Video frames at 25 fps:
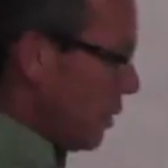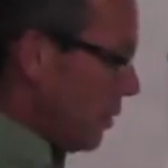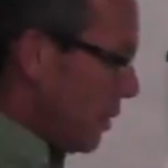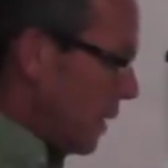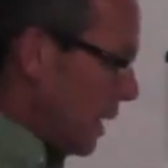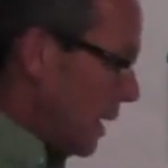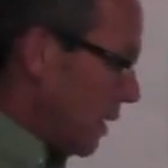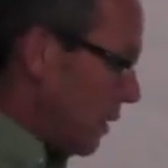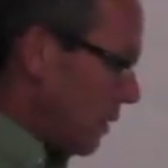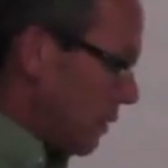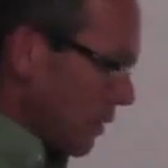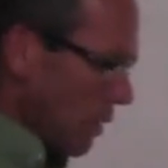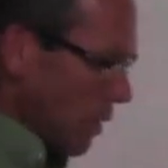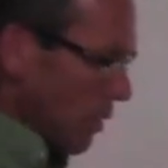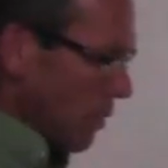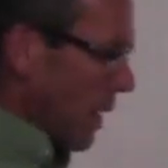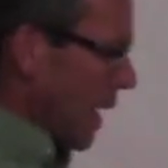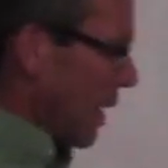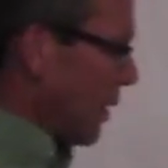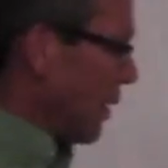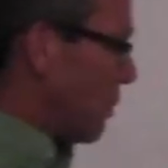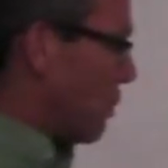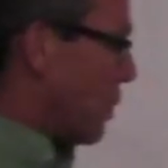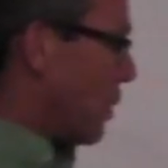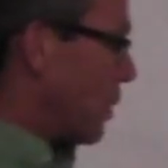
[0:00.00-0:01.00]
you eat
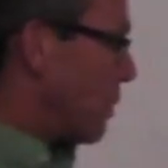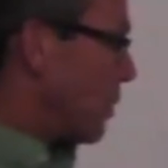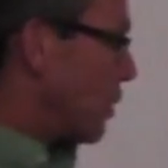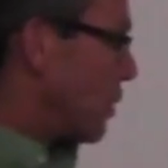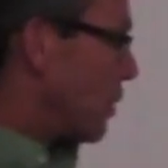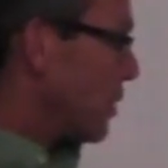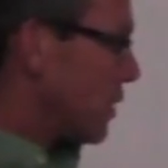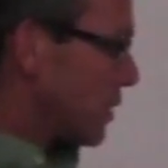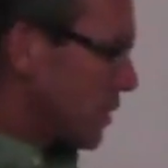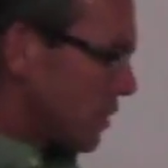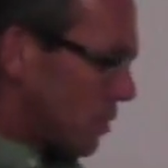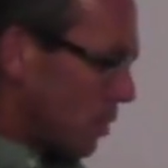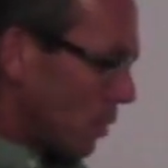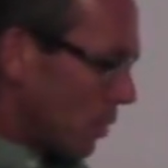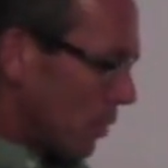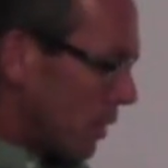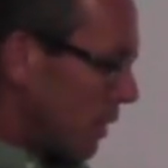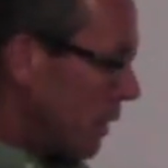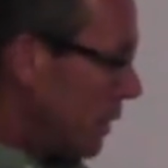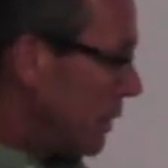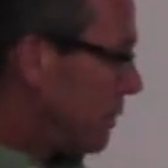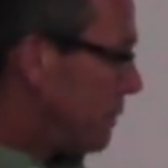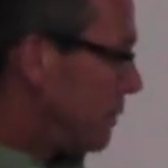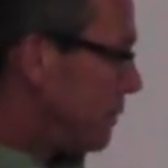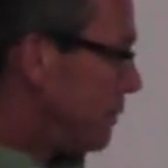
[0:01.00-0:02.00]
around the perimeter of the
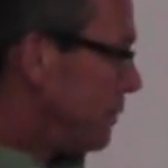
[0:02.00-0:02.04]
store.